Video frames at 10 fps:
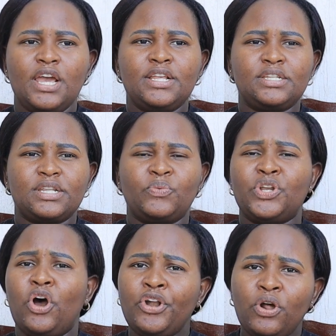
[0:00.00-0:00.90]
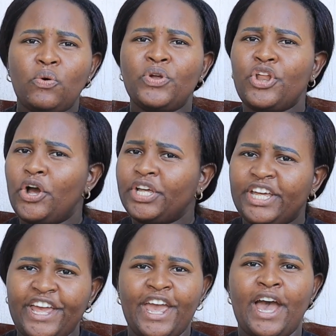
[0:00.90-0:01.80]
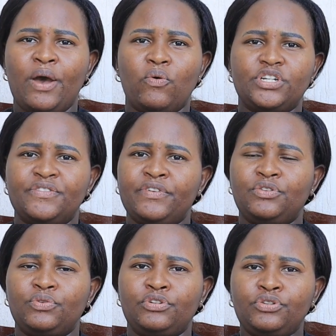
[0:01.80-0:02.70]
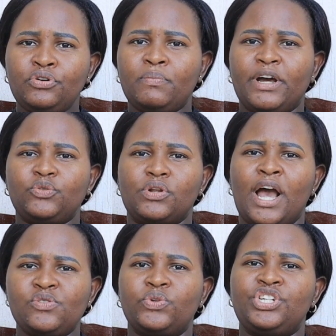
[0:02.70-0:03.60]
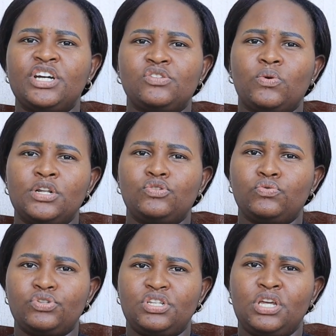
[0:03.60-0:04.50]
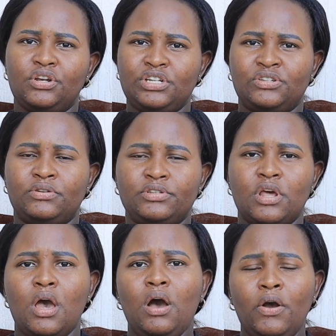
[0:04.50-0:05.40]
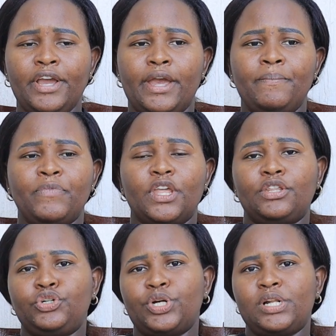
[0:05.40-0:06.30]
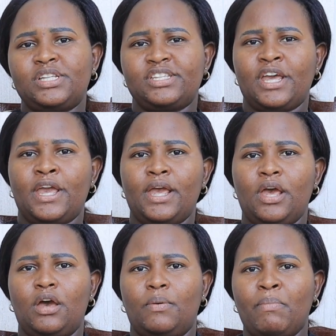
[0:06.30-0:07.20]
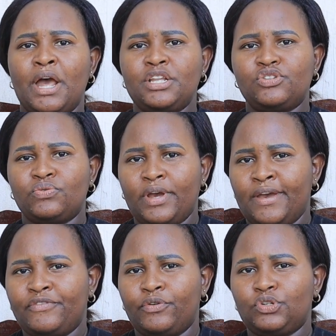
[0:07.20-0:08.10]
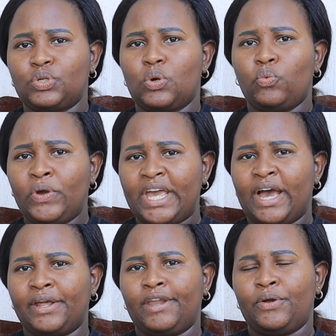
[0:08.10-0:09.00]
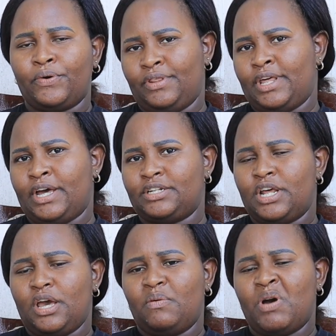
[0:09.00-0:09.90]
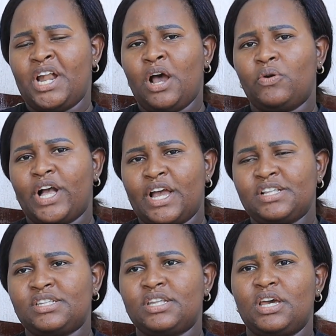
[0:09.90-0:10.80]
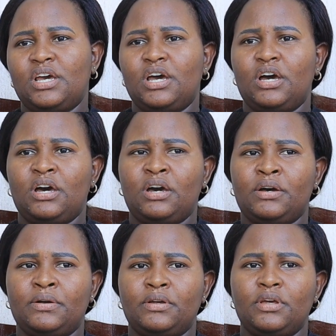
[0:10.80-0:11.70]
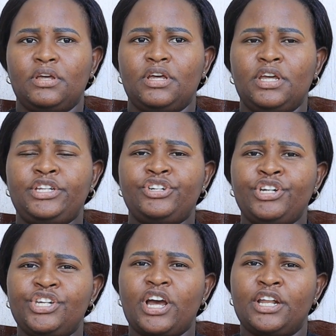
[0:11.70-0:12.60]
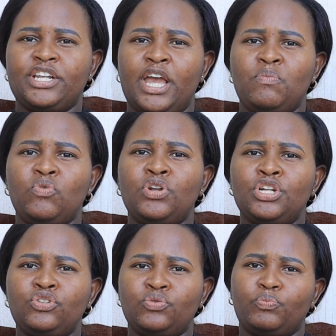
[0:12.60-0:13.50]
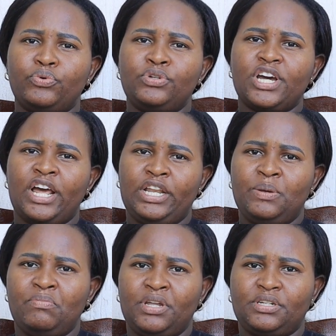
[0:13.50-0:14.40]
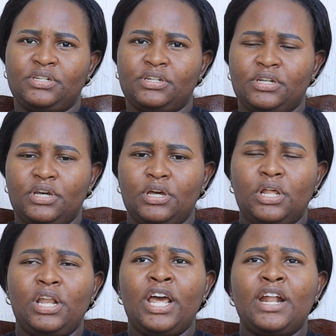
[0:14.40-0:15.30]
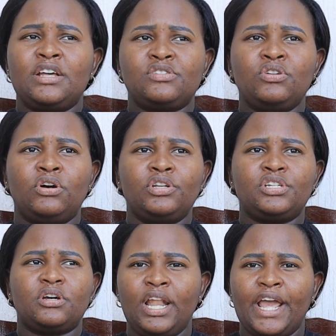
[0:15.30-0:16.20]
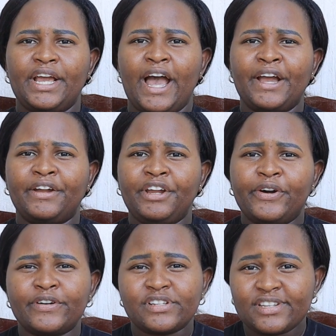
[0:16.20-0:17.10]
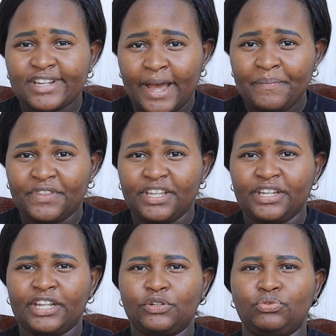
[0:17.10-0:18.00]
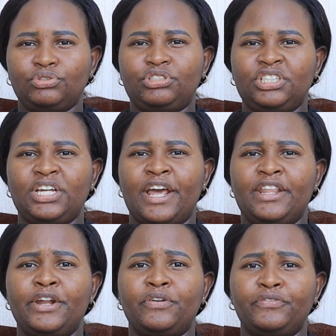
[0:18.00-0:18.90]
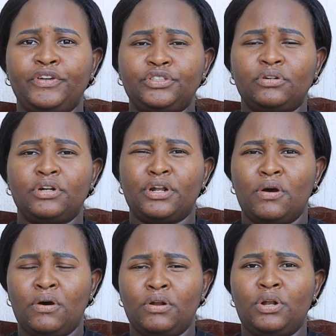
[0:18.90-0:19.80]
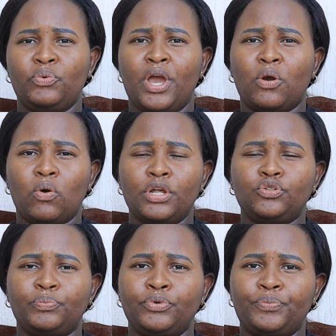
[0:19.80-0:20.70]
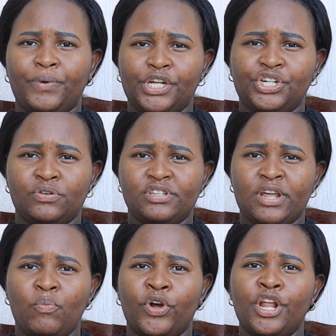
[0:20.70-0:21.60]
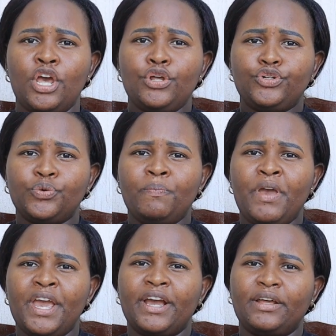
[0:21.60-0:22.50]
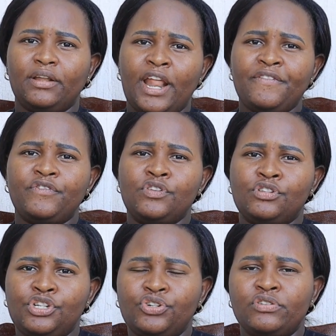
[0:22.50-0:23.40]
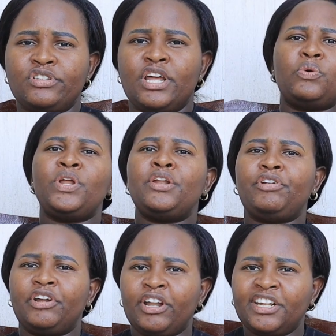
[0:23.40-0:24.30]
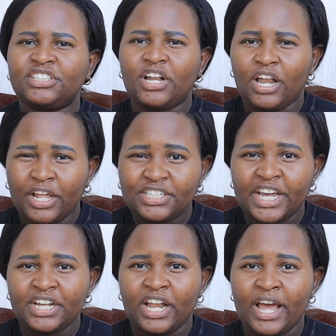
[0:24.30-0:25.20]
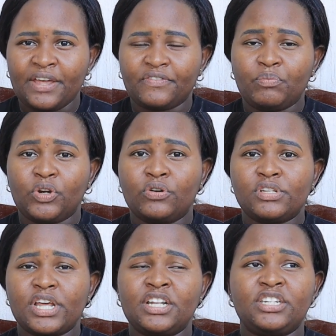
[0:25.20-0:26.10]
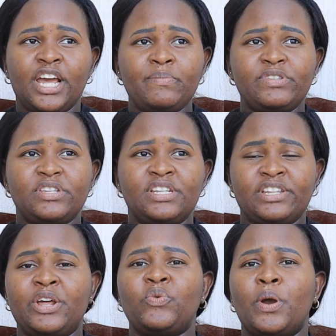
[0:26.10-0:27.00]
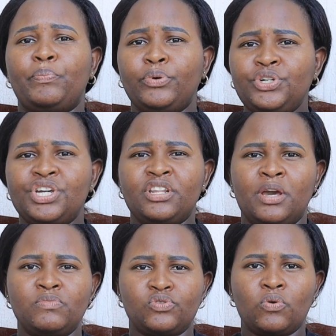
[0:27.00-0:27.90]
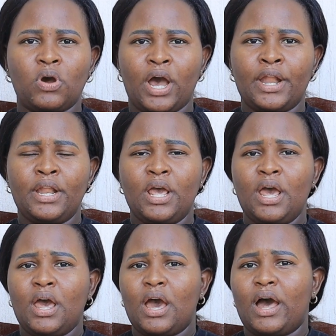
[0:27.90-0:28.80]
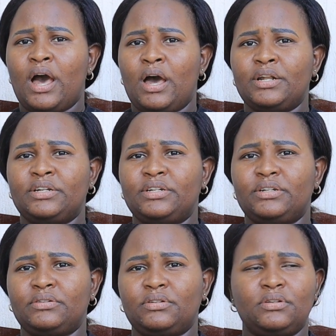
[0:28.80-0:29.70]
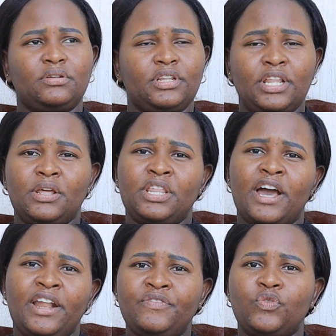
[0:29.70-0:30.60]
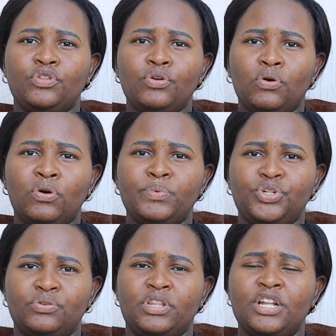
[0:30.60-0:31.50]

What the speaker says: We don't care whatever you'll do, but us, we just want to see results. Okay, they usually say man is too effort. We agree on that. But now guys, it reached a time you need to put a limit. Let us not like agree on something that you see at the end of it all, we are going to put pressure on someone to make life decisions they will regret later in life. Because at times it's like we are pushing them so hard, and they are left with no option.